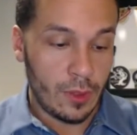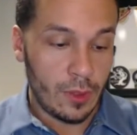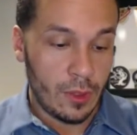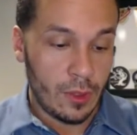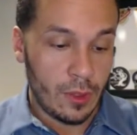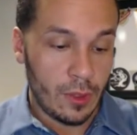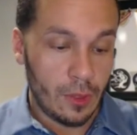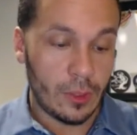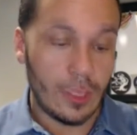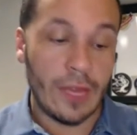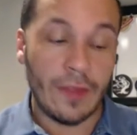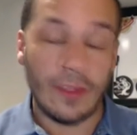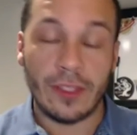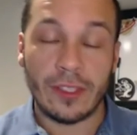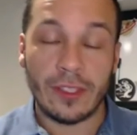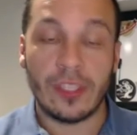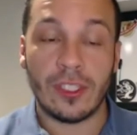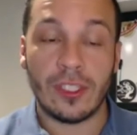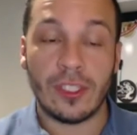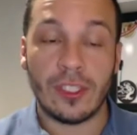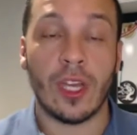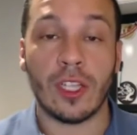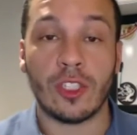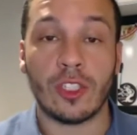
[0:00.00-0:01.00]
so yeah, this
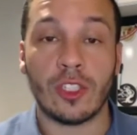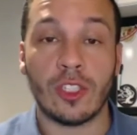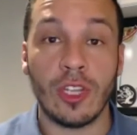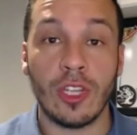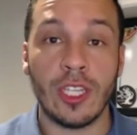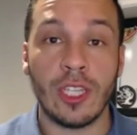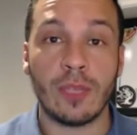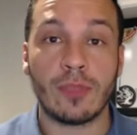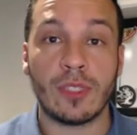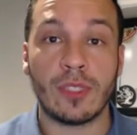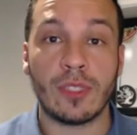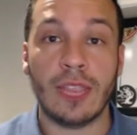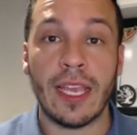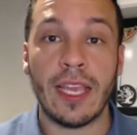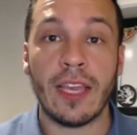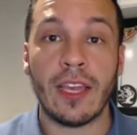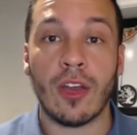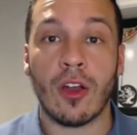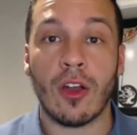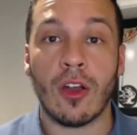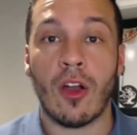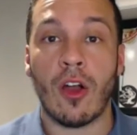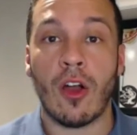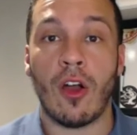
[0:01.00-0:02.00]
is uh, Trillium's take
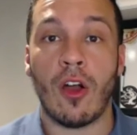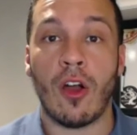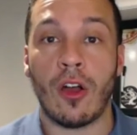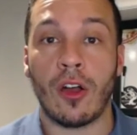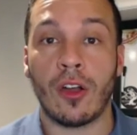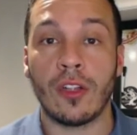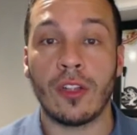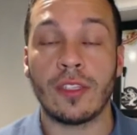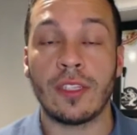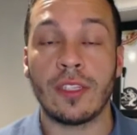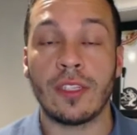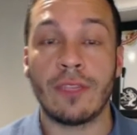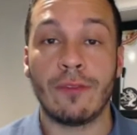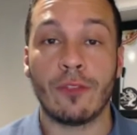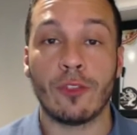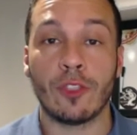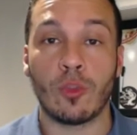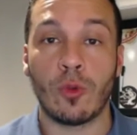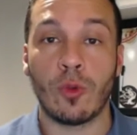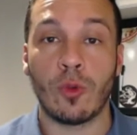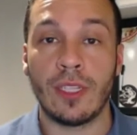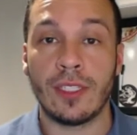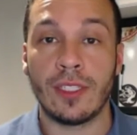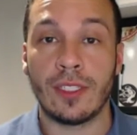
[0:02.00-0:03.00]
on Evil
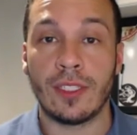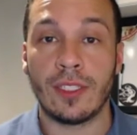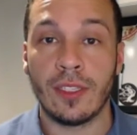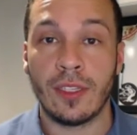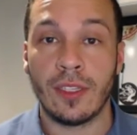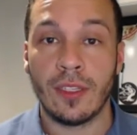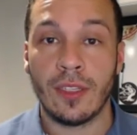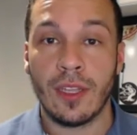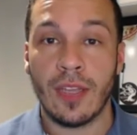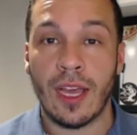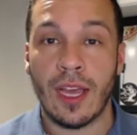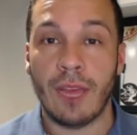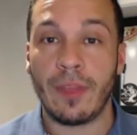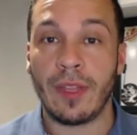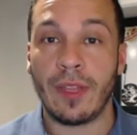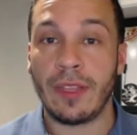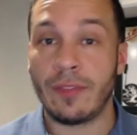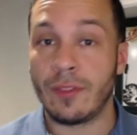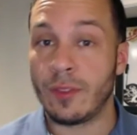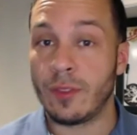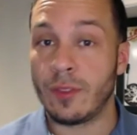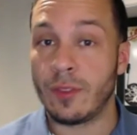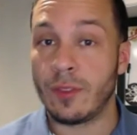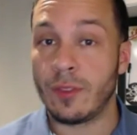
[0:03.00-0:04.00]
Twin's, I believe
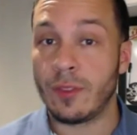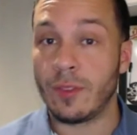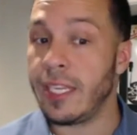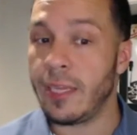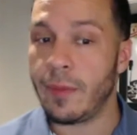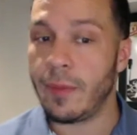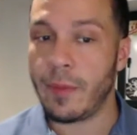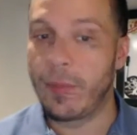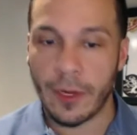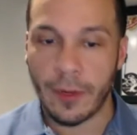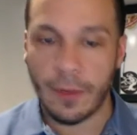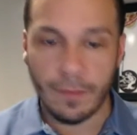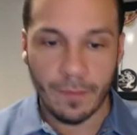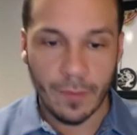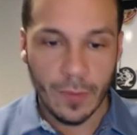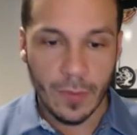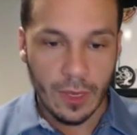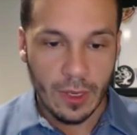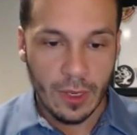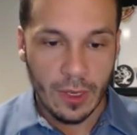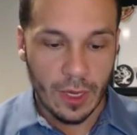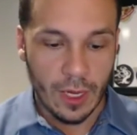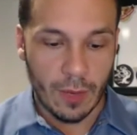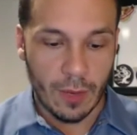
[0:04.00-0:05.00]
it's bikini beer.
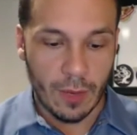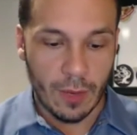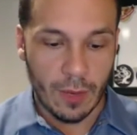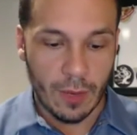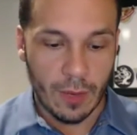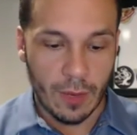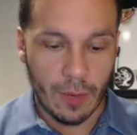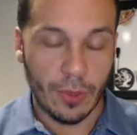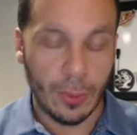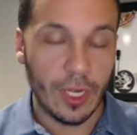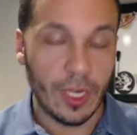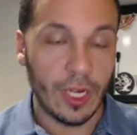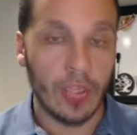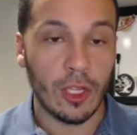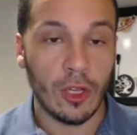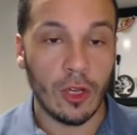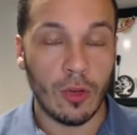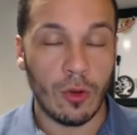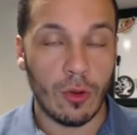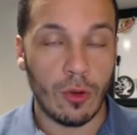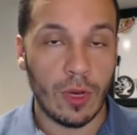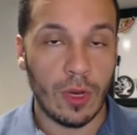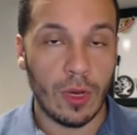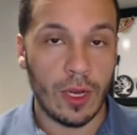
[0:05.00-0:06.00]
Um, it's a pretty
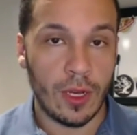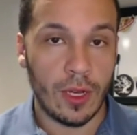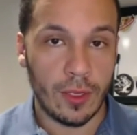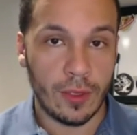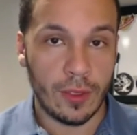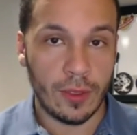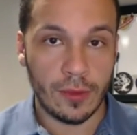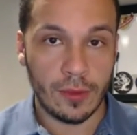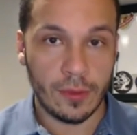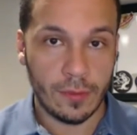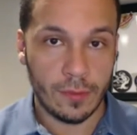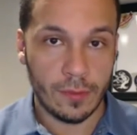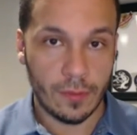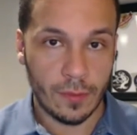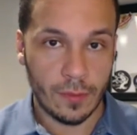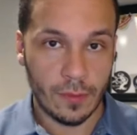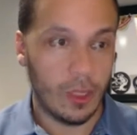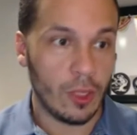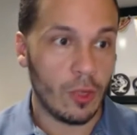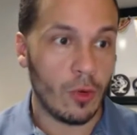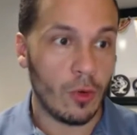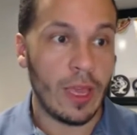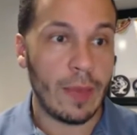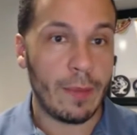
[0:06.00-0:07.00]
low, uh, a
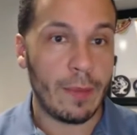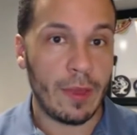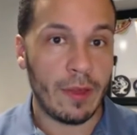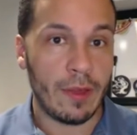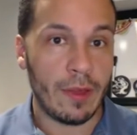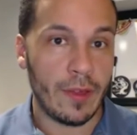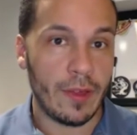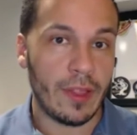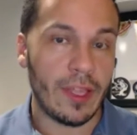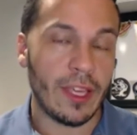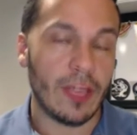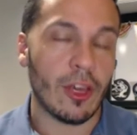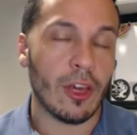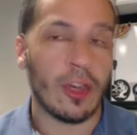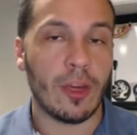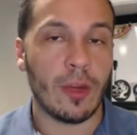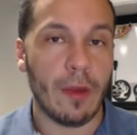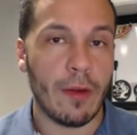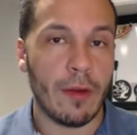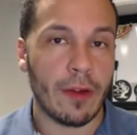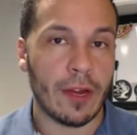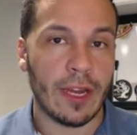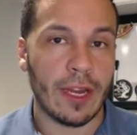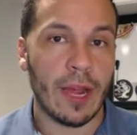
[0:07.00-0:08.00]
low A B V. They call it an
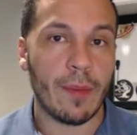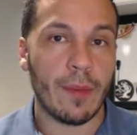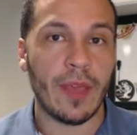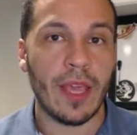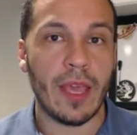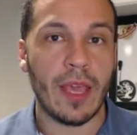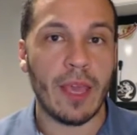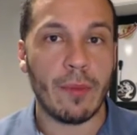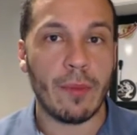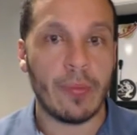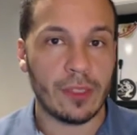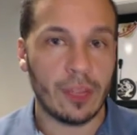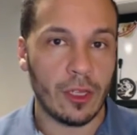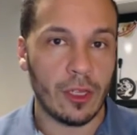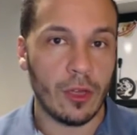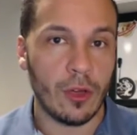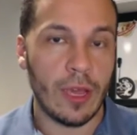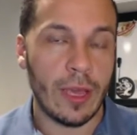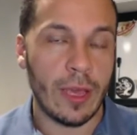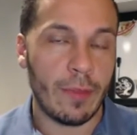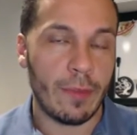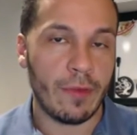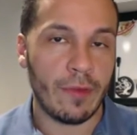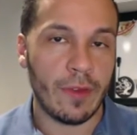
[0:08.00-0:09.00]
American I P A, but it's a low
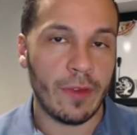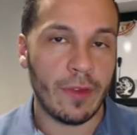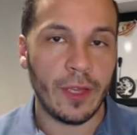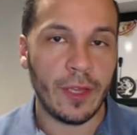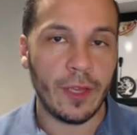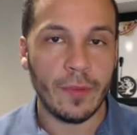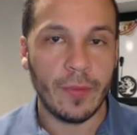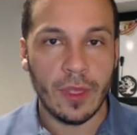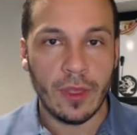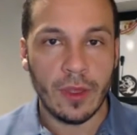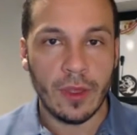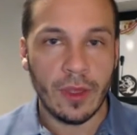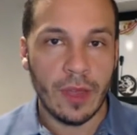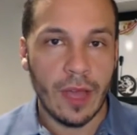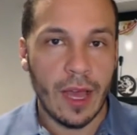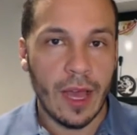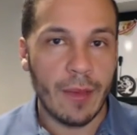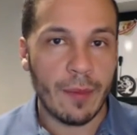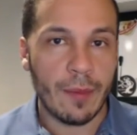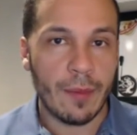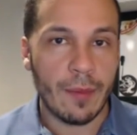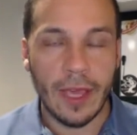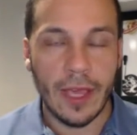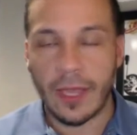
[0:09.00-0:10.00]
A B V I
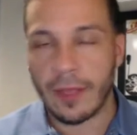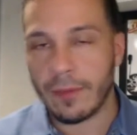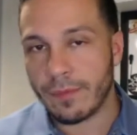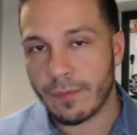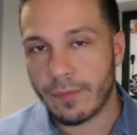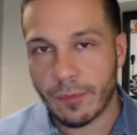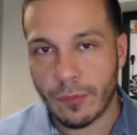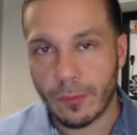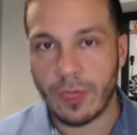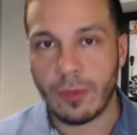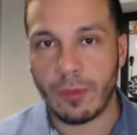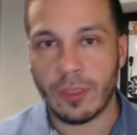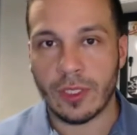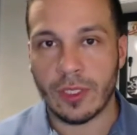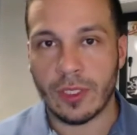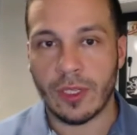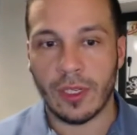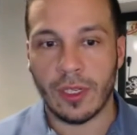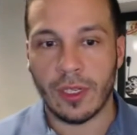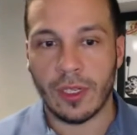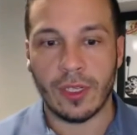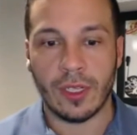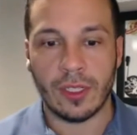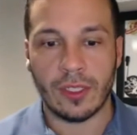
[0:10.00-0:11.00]
P A, pretty much
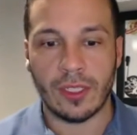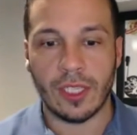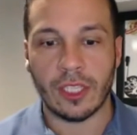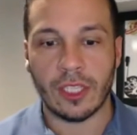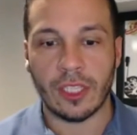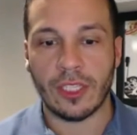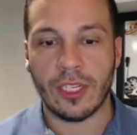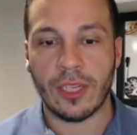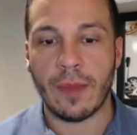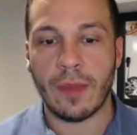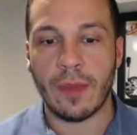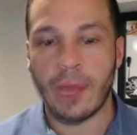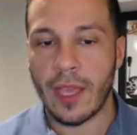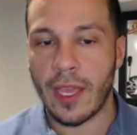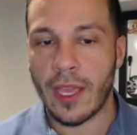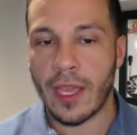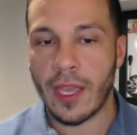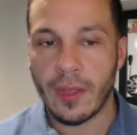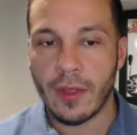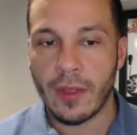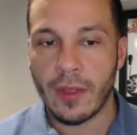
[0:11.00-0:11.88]
a, a session I P A.